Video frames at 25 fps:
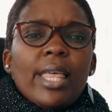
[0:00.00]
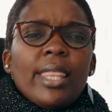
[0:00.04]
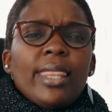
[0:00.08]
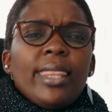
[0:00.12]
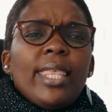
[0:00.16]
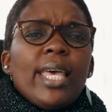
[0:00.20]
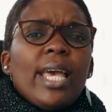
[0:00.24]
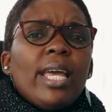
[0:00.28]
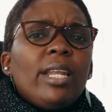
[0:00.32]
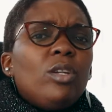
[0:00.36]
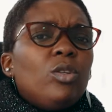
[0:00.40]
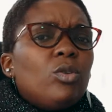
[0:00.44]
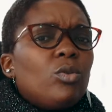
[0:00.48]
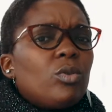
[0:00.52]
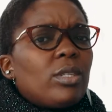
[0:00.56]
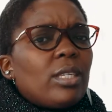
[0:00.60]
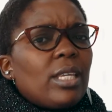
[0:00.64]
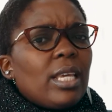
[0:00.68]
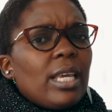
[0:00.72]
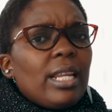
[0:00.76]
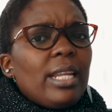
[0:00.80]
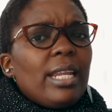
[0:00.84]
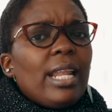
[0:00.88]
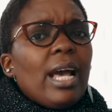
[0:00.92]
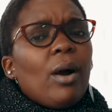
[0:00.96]
then you
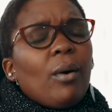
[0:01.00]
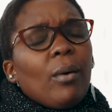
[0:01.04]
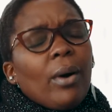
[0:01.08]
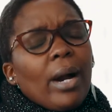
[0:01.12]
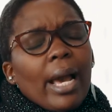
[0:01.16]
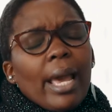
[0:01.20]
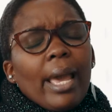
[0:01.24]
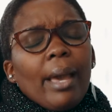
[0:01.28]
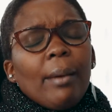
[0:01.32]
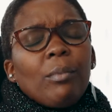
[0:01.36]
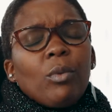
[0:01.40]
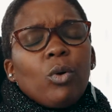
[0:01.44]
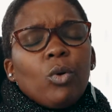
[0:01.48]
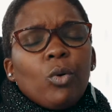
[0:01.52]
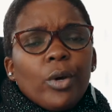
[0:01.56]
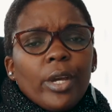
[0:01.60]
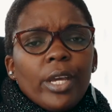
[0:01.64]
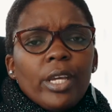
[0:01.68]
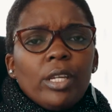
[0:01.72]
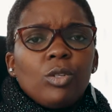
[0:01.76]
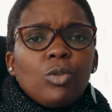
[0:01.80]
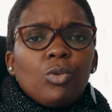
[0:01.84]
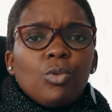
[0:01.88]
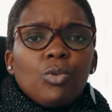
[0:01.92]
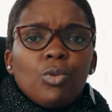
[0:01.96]
say, now I am
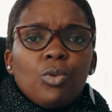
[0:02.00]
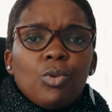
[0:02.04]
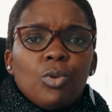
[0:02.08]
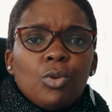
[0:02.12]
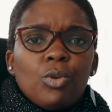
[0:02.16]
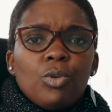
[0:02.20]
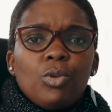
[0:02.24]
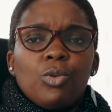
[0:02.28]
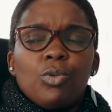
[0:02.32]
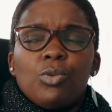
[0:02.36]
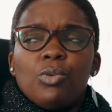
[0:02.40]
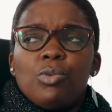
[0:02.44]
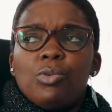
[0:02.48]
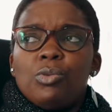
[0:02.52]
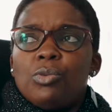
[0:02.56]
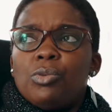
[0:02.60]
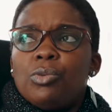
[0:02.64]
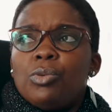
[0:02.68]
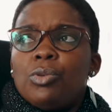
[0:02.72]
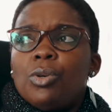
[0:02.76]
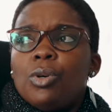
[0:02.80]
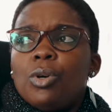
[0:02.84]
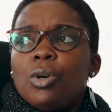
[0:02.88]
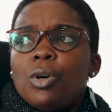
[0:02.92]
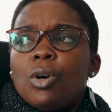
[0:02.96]
going to go
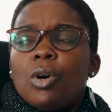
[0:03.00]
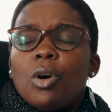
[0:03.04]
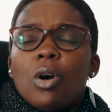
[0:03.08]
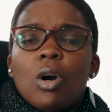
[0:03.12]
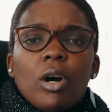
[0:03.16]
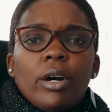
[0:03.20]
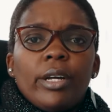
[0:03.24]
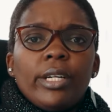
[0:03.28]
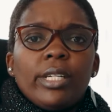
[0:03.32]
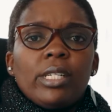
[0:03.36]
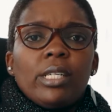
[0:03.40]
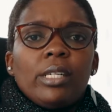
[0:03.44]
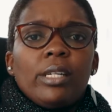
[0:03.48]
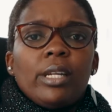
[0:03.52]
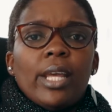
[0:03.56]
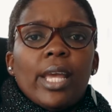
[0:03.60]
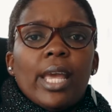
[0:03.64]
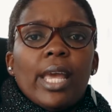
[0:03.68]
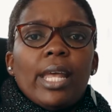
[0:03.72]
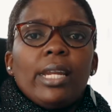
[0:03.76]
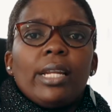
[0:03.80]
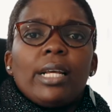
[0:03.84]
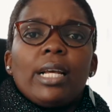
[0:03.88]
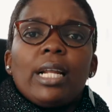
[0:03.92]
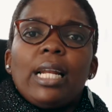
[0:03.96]
to court
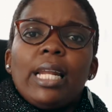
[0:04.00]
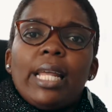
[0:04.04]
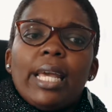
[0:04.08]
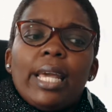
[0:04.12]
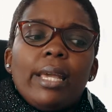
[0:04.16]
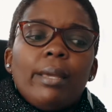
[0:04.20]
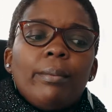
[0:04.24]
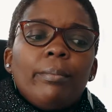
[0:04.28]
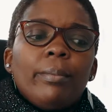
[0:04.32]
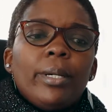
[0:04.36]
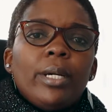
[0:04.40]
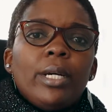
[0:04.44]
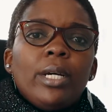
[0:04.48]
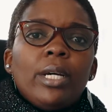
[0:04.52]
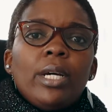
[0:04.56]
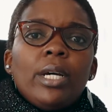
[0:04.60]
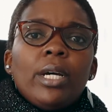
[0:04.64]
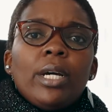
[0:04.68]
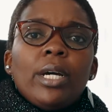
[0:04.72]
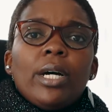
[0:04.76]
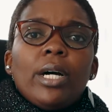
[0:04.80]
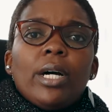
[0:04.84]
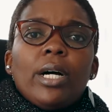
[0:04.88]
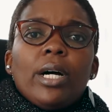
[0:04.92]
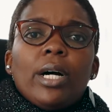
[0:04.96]
and claim
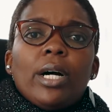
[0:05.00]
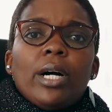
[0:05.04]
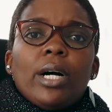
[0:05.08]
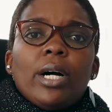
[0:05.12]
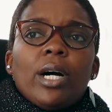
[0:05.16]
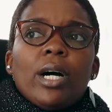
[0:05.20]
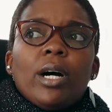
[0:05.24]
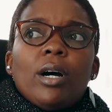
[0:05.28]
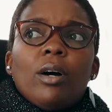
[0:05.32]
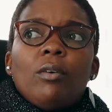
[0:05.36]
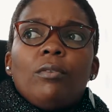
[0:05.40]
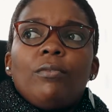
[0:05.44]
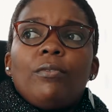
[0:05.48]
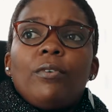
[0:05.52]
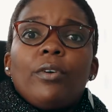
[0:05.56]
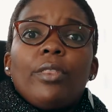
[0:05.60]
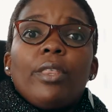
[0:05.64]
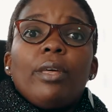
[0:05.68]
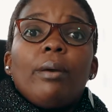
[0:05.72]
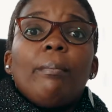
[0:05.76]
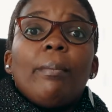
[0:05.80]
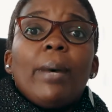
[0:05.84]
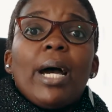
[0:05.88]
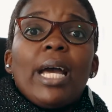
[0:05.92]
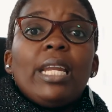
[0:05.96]
for
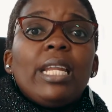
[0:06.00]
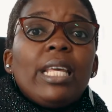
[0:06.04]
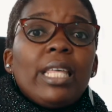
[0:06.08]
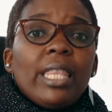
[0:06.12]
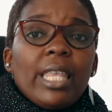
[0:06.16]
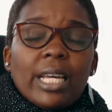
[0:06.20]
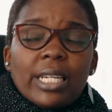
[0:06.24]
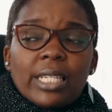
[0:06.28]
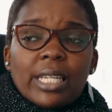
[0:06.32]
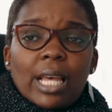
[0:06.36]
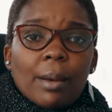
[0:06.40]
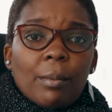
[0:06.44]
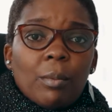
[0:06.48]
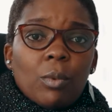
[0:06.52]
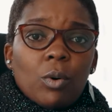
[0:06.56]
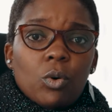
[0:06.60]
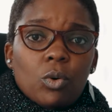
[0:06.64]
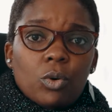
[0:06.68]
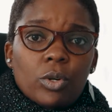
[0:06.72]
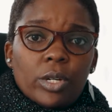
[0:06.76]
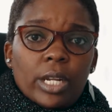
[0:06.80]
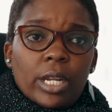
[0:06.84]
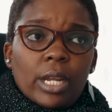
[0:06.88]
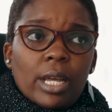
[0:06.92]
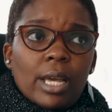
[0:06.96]
the money that I'm
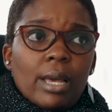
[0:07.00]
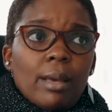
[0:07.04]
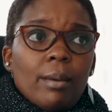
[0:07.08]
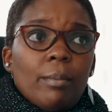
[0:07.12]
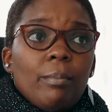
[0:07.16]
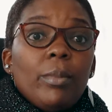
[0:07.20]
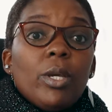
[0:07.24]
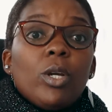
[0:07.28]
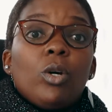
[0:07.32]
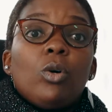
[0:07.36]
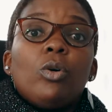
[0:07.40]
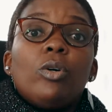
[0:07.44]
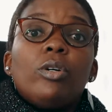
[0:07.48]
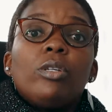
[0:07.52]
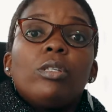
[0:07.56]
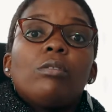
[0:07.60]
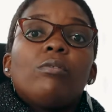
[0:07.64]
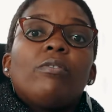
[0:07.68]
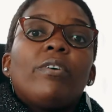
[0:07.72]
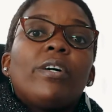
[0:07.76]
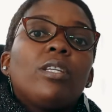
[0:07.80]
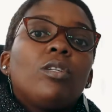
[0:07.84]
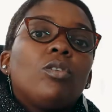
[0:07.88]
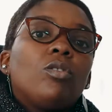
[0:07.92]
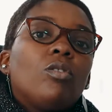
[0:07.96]
owed, because
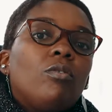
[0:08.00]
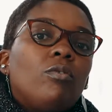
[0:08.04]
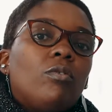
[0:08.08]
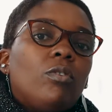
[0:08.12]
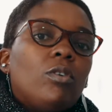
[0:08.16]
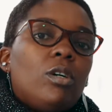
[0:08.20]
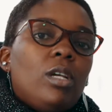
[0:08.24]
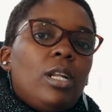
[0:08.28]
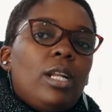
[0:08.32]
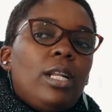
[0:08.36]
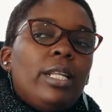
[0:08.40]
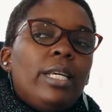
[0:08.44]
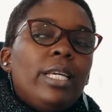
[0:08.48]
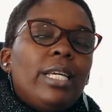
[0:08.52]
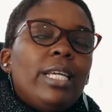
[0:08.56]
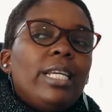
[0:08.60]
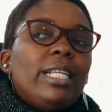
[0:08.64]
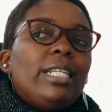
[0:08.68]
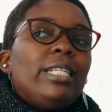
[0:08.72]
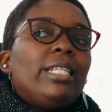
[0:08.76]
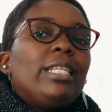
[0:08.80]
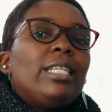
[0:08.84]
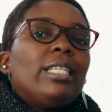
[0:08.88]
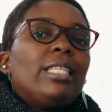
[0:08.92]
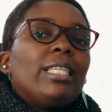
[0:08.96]
first of all,
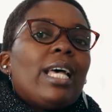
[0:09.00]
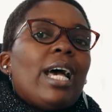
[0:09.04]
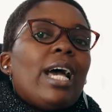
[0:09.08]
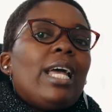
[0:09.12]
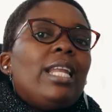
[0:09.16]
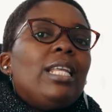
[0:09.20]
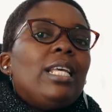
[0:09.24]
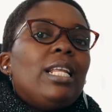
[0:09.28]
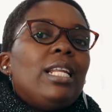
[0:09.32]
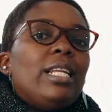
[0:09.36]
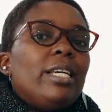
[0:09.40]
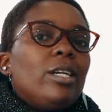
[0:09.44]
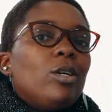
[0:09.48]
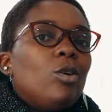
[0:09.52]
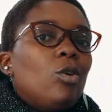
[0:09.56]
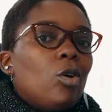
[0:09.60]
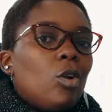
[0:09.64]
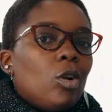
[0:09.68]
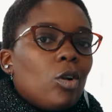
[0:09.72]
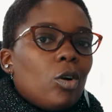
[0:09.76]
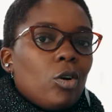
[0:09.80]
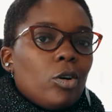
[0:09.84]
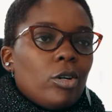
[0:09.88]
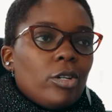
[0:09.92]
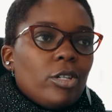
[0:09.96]
it is an
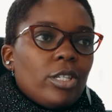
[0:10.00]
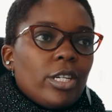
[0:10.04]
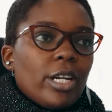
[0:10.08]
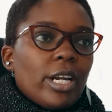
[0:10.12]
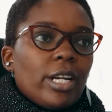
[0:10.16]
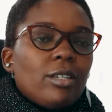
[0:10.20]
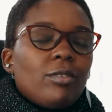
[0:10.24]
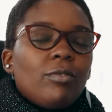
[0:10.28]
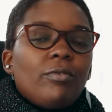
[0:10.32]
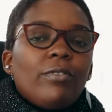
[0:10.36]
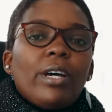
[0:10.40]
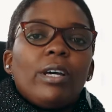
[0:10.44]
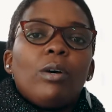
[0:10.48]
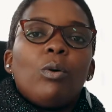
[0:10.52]
illegal contract.